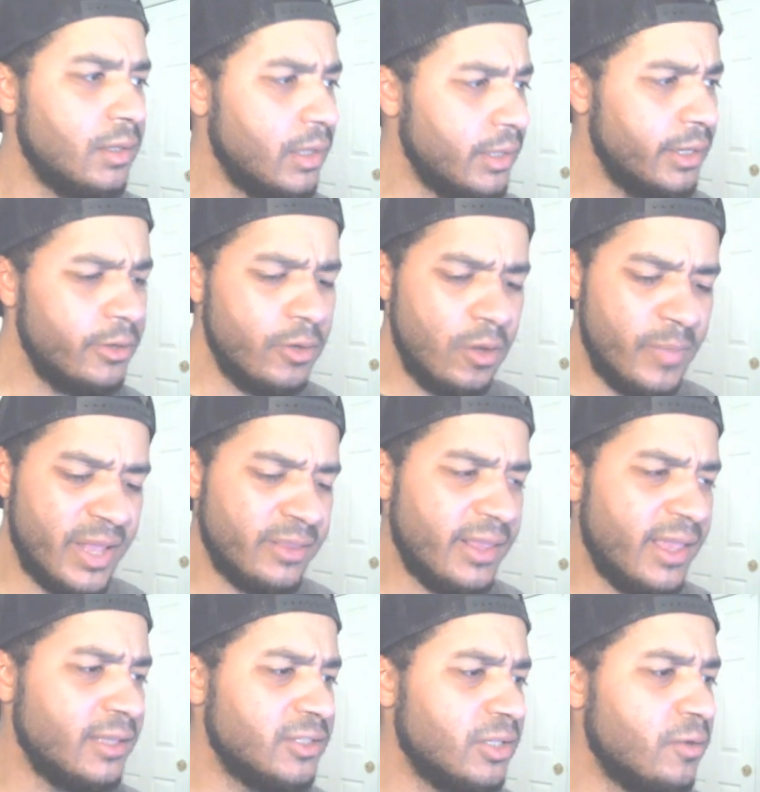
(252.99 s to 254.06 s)
I didn't know about
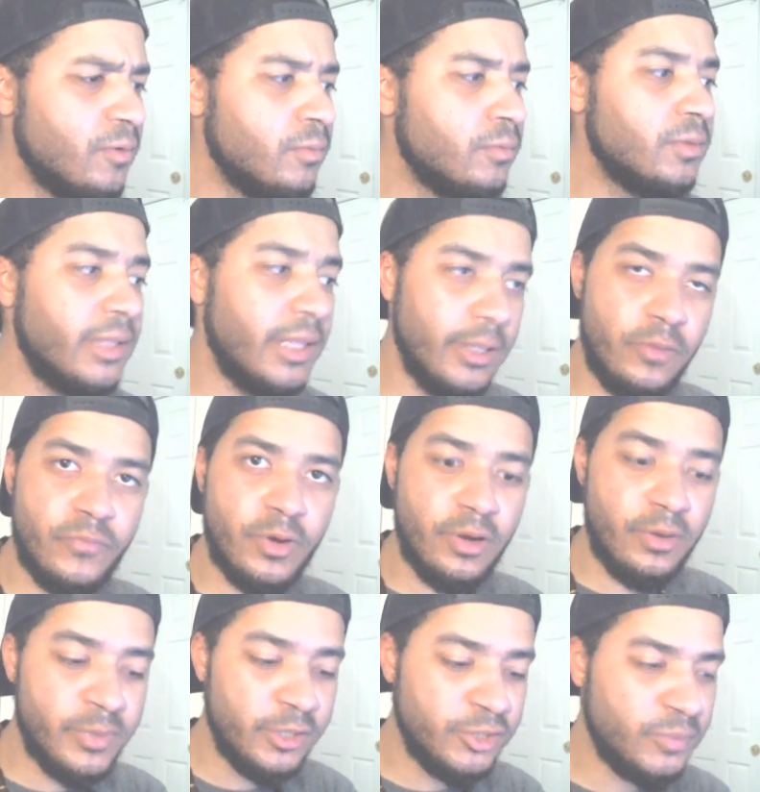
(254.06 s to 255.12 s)
that. So thank you
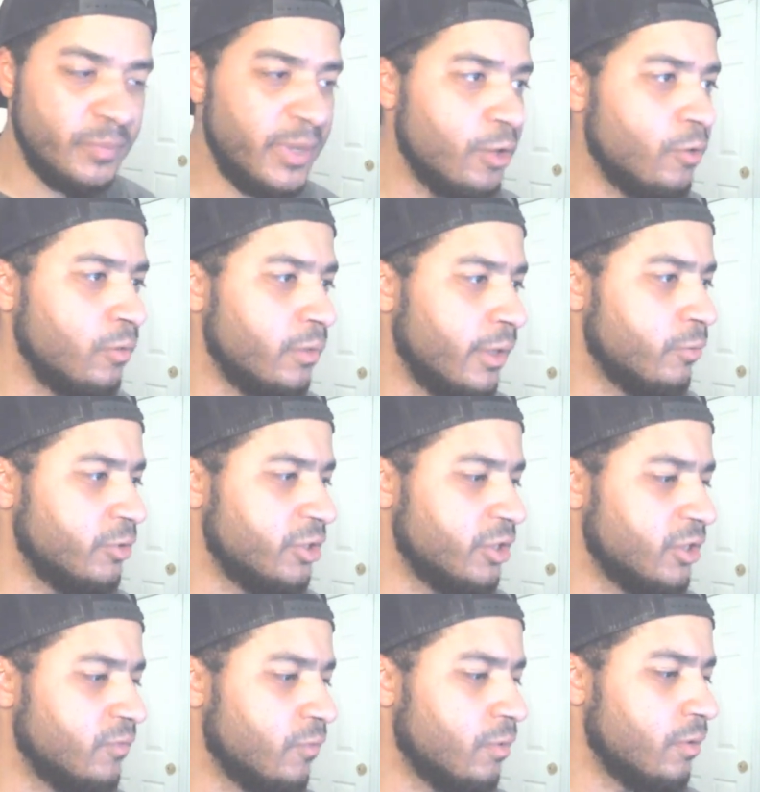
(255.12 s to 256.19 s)
very much, Mango
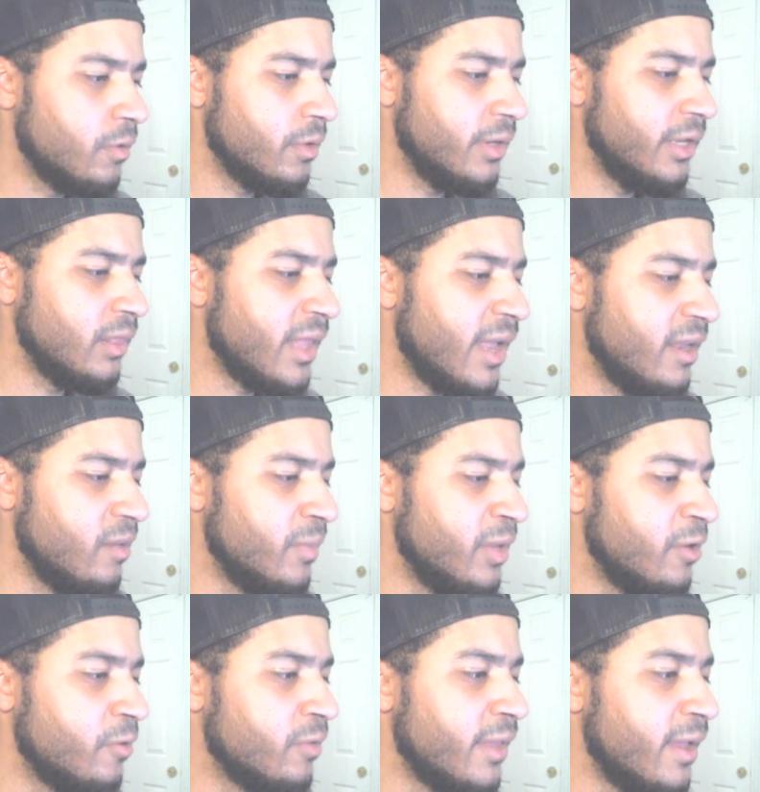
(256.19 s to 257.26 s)
Languages, for enlightening
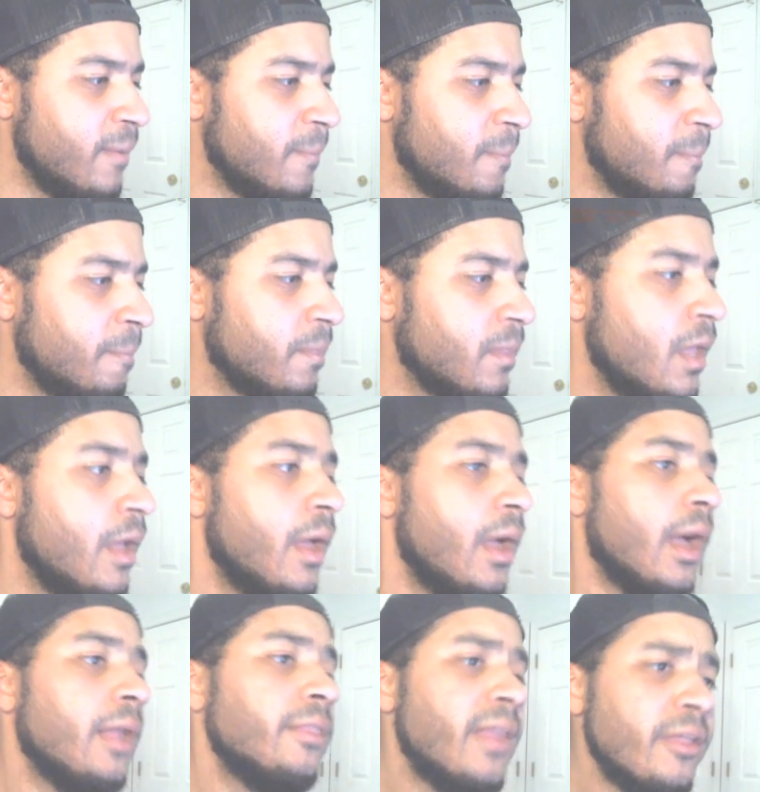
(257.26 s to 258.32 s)
me on that.
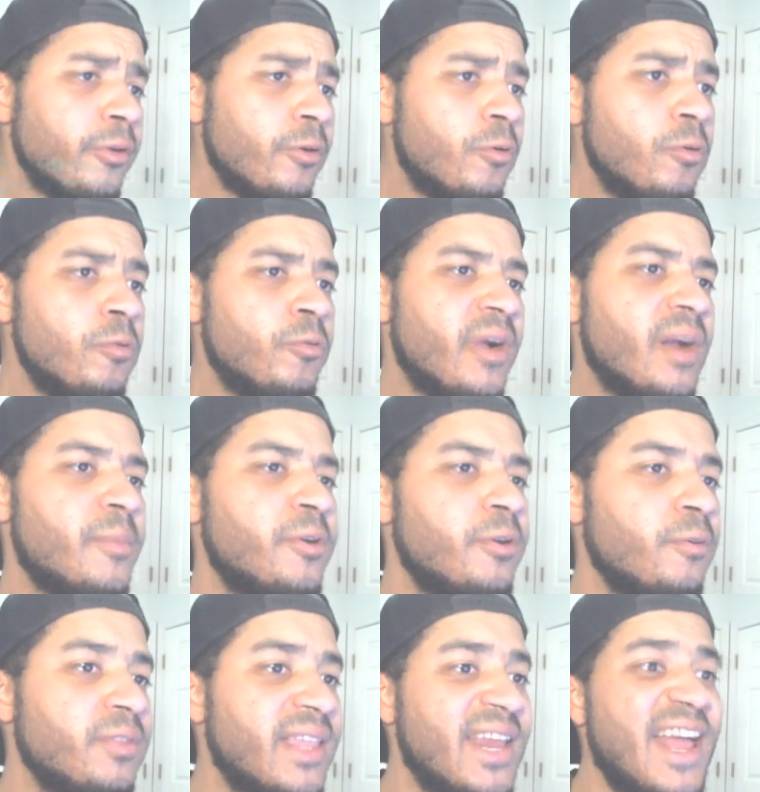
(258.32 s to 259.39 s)
Another cool grammar
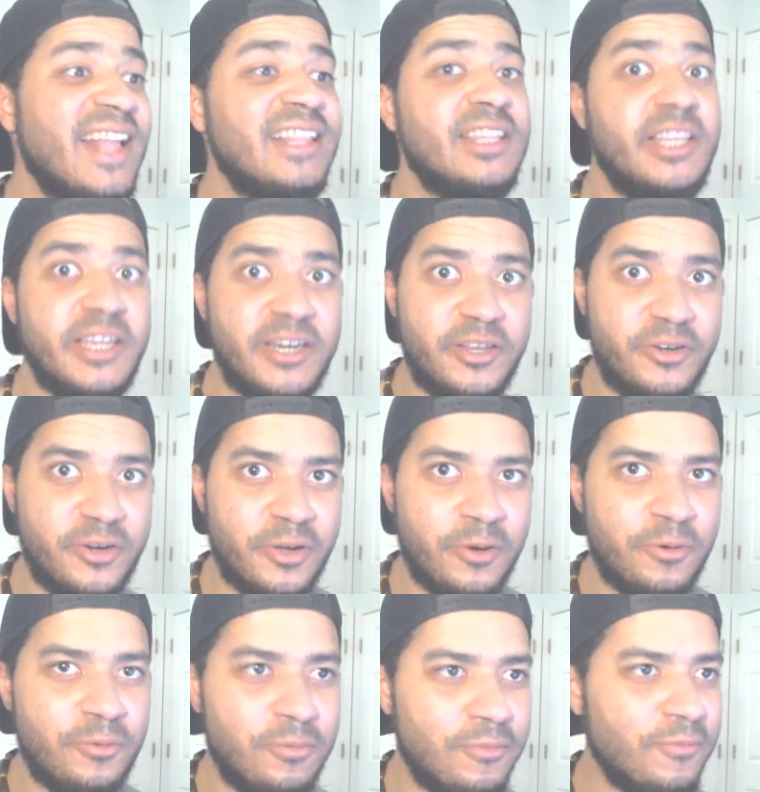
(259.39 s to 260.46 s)
note that I didn't
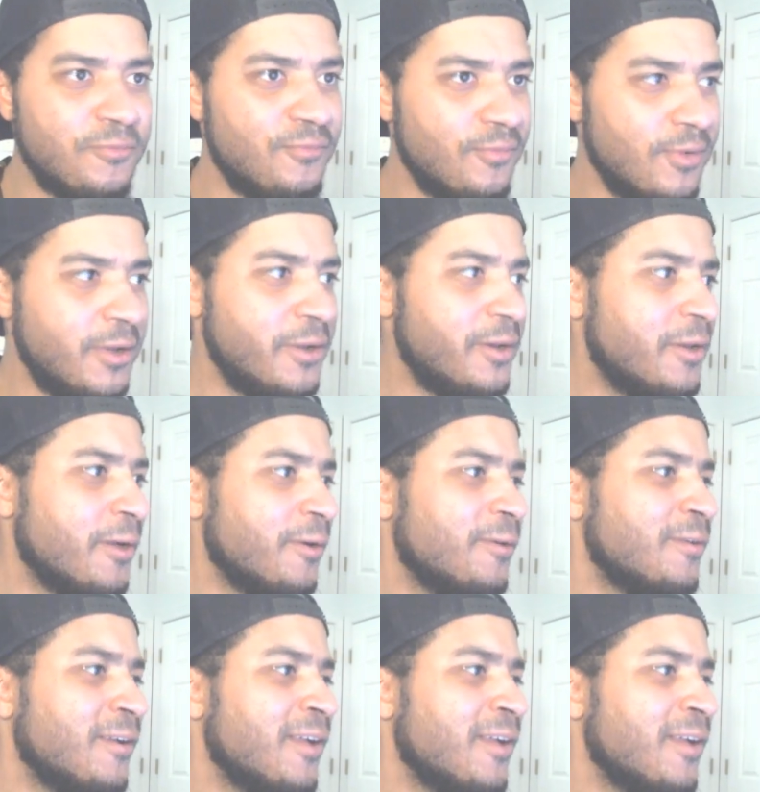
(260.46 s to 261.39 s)
know, you know.